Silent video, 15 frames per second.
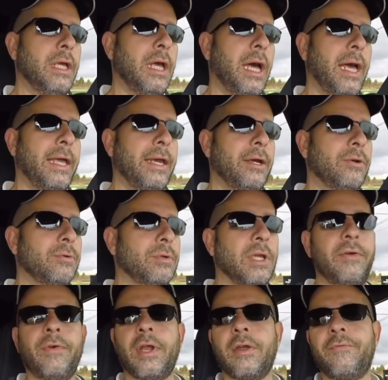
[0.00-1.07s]
I don't
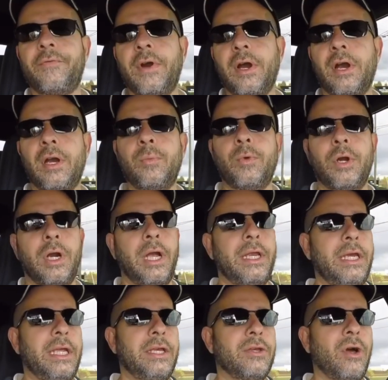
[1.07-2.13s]
live on a farm where I
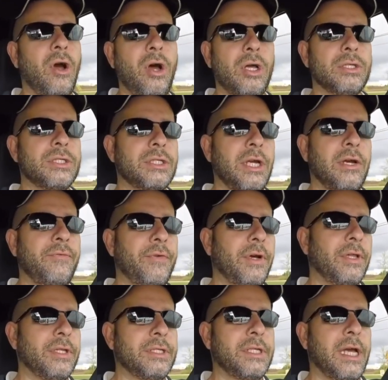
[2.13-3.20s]
need to haul stuff
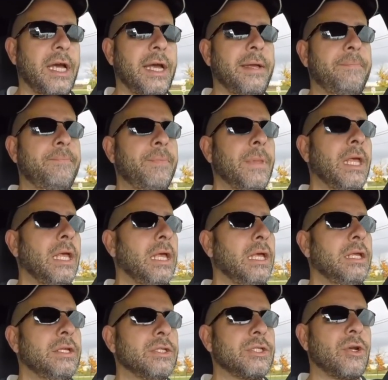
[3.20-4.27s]
all the time.
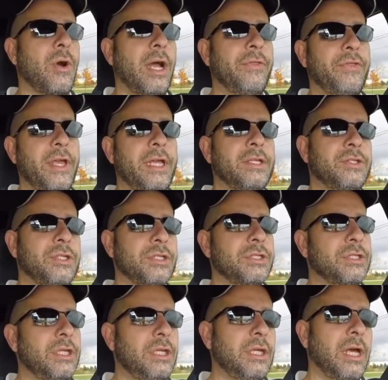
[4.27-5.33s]
So I think
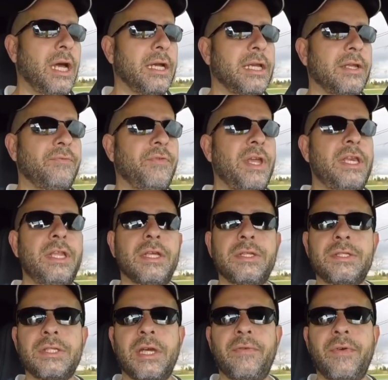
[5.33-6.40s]
just the
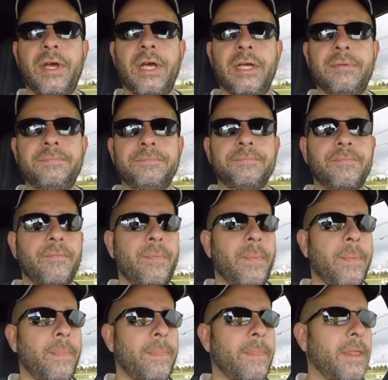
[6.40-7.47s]
convenience of
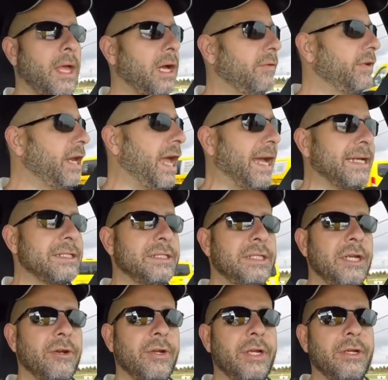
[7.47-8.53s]
an
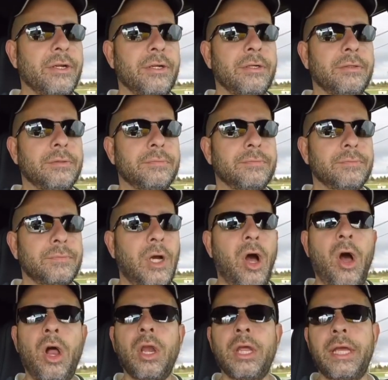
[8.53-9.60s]
exterior
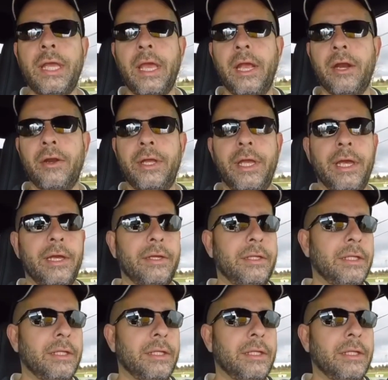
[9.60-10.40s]
hauling area